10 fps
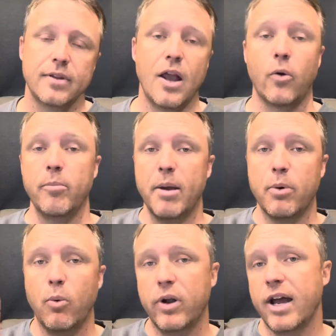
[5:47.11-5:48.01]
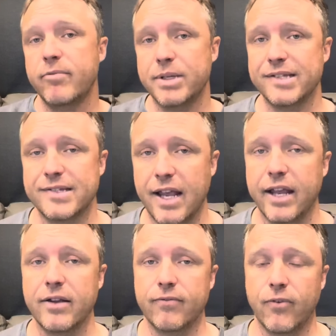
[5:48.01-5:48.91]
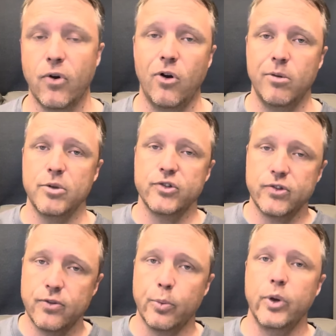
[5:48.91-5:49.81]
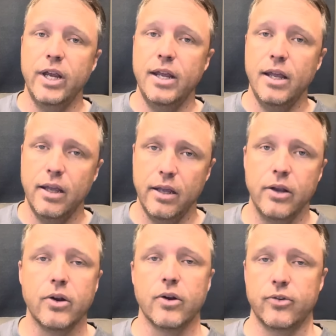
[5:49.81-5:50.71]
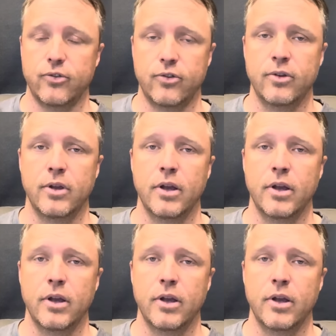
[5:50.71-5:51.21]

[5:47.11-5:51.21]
Now, remember what I've been saying for almost three years,